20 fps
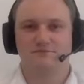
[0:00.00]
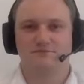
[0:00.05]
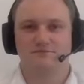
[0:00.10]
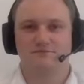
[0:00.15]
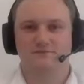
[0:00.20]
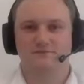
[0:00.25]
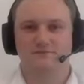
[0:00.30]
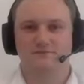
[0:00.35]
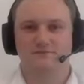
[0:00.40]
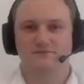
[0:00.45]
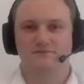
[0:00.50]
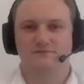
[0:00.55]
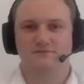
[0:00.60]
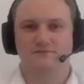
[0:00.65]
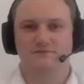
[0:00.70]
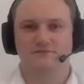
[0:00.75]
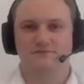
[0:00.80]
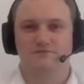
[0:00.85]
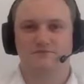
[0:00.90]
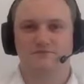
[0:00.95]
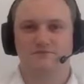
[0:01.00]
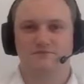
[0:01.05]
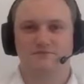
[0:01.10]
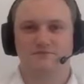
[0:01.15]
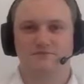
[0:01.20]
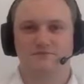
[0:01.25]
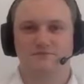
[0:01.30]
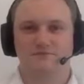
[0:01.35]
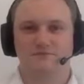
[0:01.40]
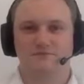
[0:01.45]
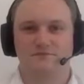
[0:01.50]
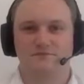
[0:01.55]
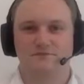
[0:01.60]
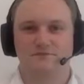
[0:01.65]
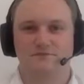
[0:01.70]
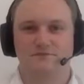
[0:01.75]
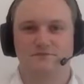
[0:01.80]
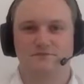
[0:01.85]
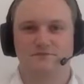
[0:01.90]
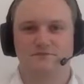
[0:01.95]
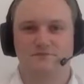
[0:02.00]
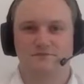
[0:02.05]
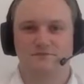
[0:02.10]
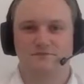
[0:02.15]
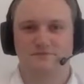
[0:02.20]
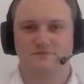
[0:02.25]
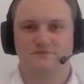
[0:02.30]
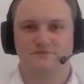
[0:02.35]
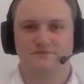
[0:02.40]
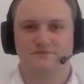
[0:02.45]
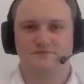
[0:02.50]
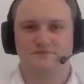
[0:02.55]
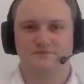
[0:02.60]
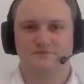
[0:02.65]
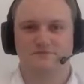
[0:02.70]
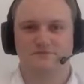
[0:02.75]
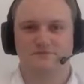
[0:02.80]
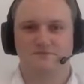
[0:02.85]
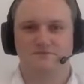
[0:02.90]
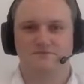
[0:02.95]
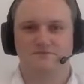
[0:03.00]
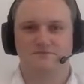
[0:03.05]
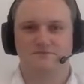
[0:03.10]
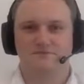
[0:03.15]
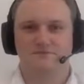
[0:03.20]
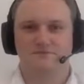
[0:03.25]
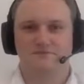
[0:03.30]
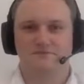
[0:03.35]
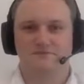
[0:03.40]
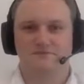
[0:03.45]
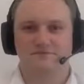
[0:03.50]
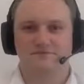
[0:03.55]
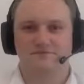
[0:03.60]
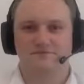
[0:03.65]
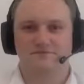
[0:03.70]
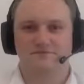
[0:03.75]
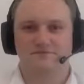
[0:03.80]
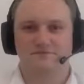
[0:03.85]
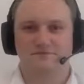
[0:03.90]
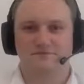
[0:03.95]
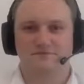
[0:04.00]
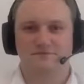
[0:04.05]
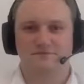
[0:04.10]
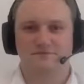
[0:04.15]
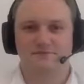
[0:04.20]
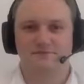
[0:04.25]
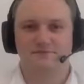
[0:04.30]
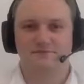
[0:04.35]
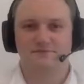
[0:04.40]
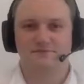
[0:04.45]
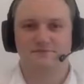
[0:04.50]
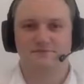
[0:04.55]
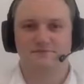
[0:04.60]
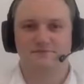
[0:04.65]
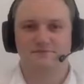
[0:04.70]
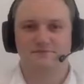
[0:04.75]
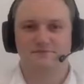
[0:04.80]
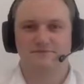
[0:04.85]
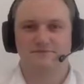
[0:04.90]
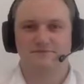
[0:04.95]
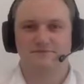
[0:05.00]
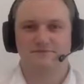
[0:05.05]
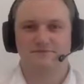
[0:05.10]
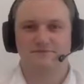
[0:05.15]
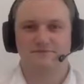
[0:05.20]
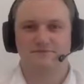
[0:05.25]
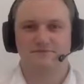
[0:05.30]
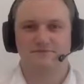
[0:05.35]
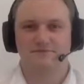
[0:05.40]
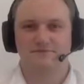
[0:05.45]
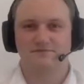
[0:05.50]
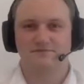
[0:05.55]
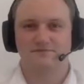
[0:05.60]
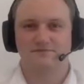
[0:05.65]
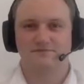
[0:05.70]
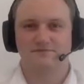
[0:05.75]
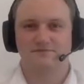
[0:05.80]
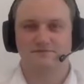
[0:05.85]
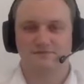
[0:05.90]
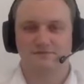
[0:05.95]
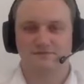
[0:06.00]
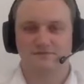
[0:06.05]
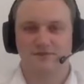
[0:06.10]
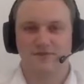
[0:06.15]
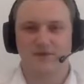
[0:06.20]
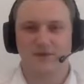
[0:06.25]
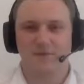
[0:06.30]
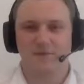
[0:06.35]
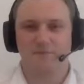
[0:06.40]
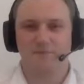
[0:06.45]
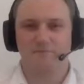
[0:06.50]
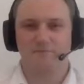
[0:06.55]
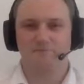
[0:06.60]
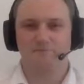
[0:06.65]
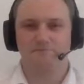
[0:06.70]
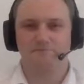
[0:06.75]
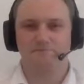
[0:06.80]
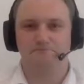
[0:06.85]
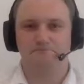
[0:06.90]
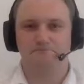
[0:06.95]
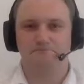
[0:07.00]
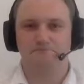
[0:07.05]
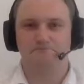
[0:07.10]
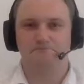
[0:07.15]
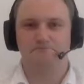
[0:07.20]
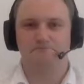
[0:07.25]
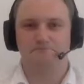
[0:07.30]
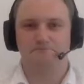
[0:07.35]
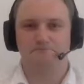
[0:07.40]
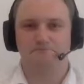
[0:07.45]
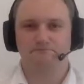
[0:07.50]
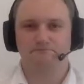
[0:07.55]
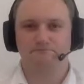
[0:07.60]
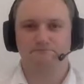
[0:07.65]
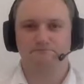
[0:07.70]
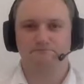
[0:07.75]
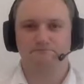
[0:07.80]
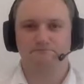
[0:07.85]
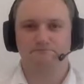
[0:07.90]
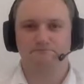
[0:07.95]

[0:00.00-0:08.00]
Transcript: (not speaking)